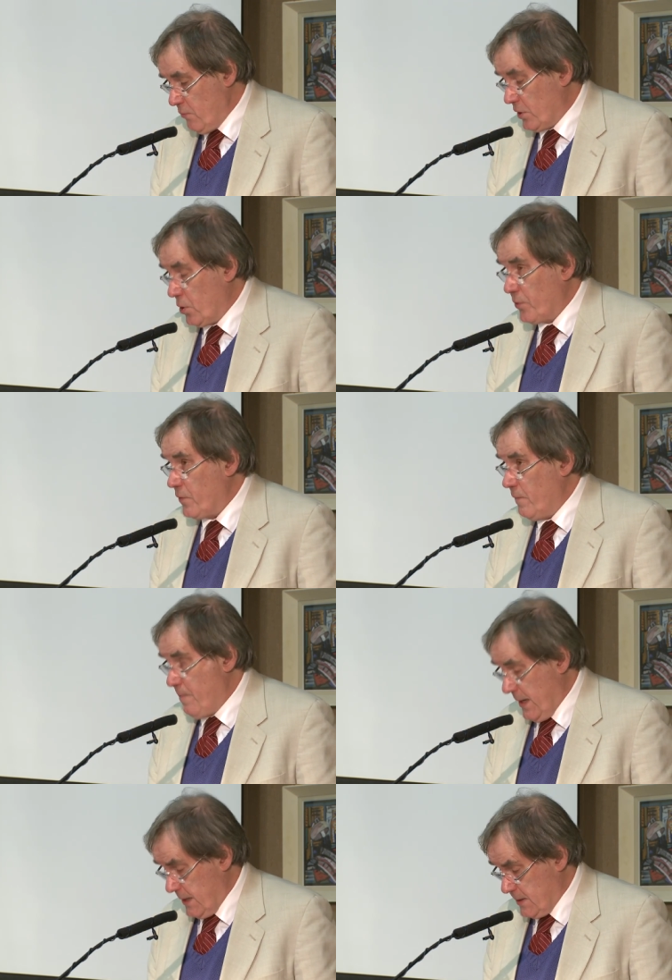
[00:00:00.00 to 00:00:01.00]
recorder of
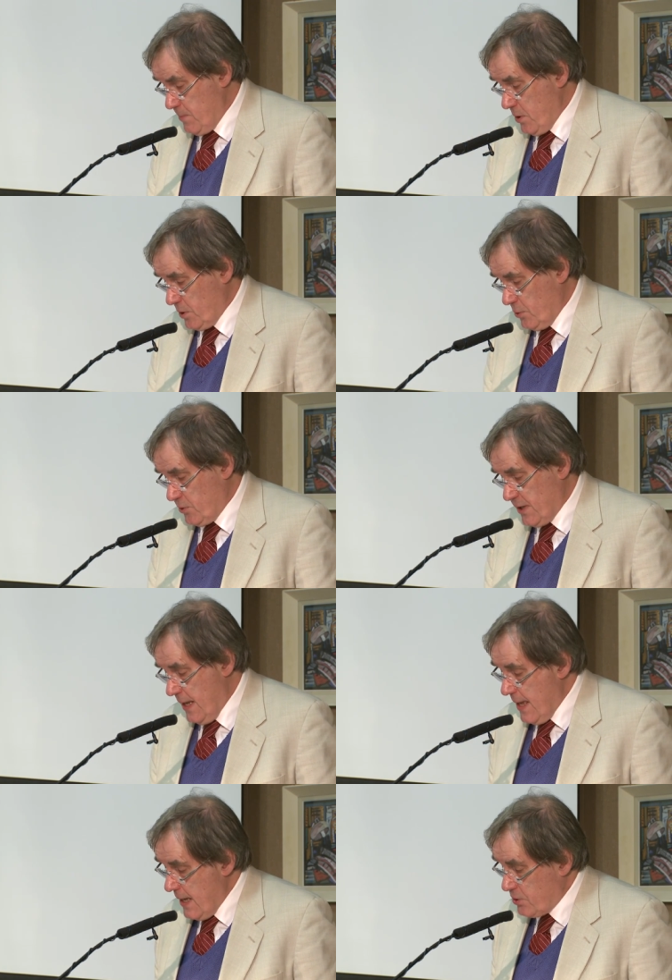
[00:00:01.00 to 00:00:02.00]
Becket's miracles,
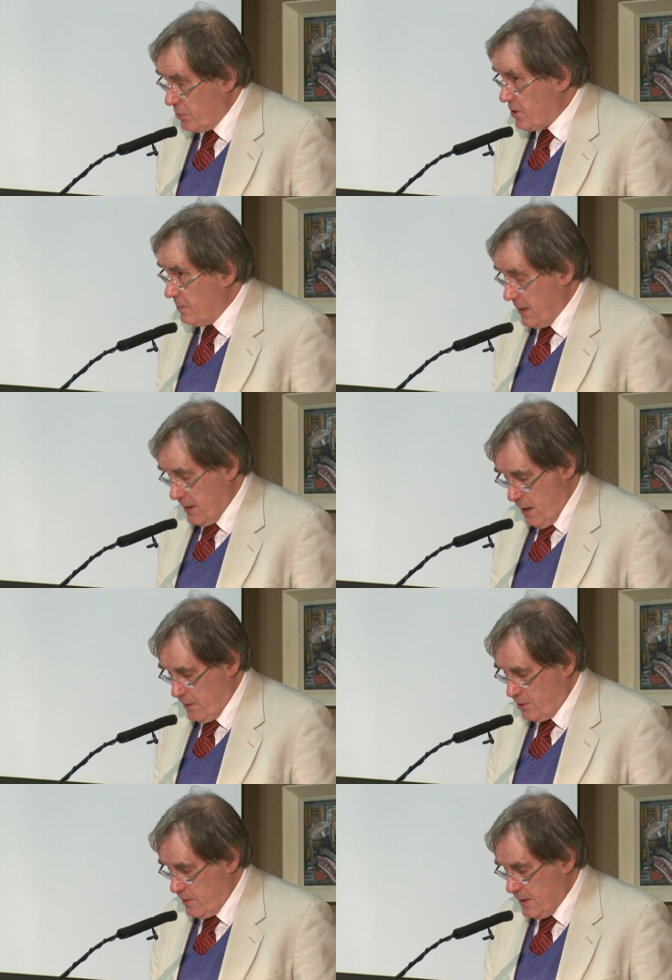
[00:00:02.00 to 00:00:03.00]
has also been
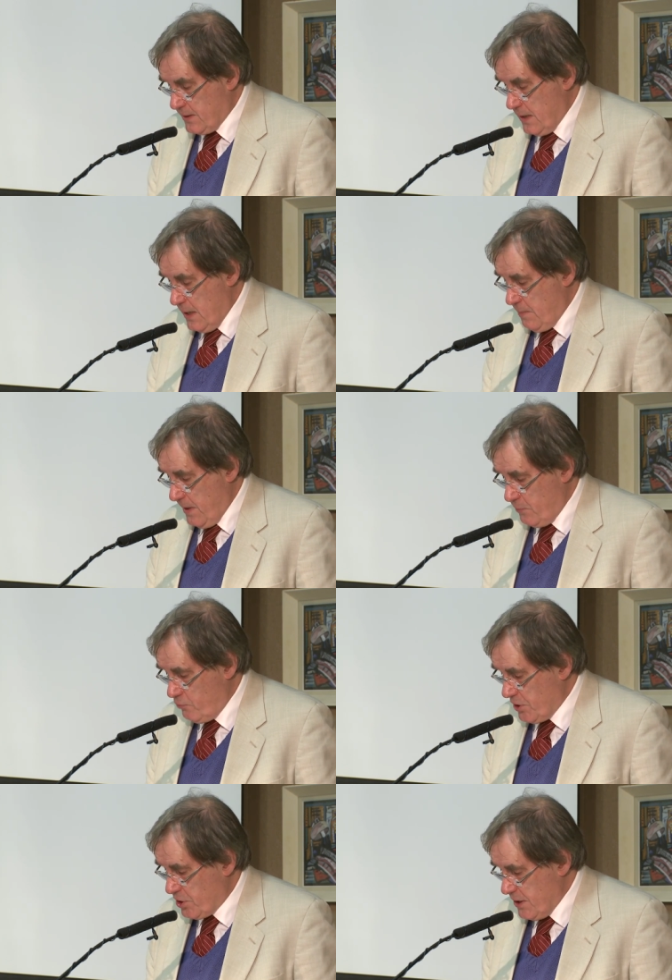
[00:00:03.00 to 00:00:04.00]
characterized by the
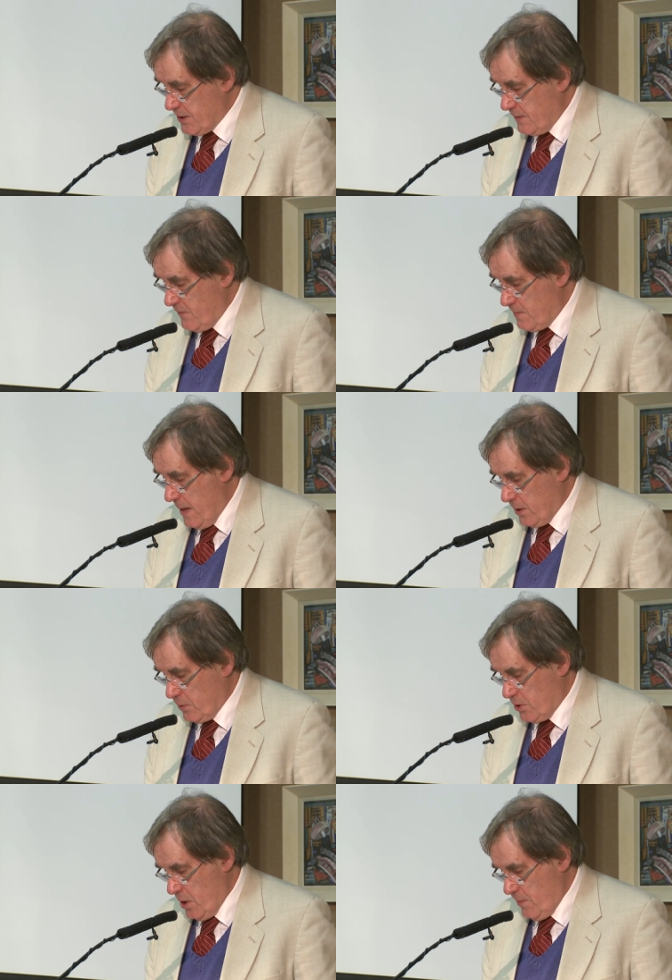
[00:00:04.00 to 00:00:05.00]
richness of his
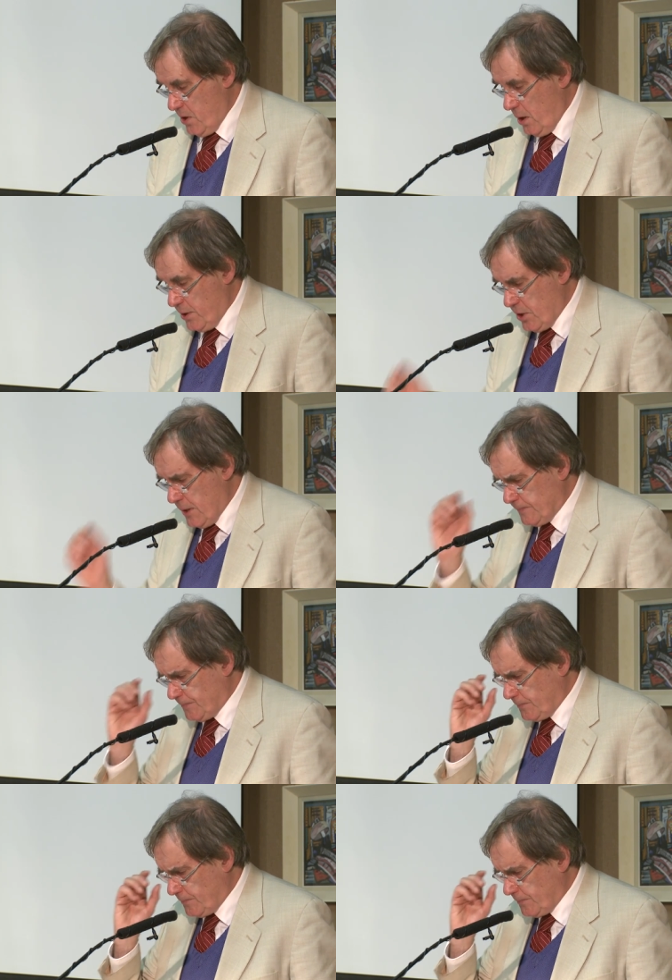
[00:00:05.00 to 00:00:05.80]
medical terminology.